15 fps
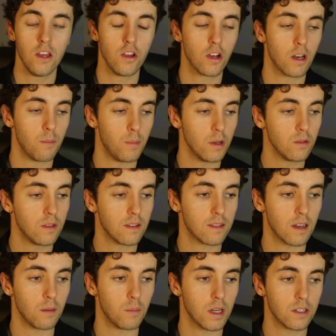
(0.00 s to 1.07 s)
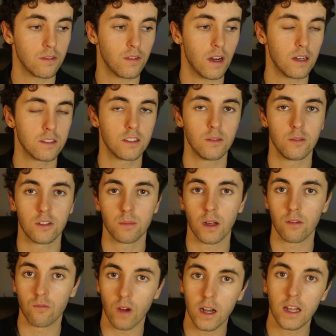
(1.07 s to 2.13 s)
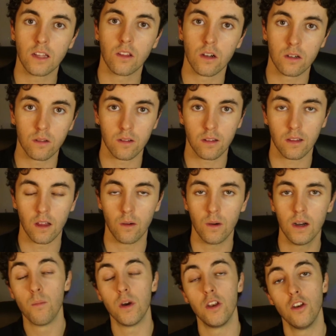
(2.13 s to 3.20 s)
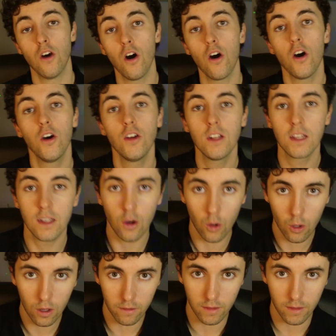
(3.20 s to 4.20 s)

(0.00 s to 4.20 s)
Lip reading: You're going to build this up much faster just by running longer and slower. But not only all of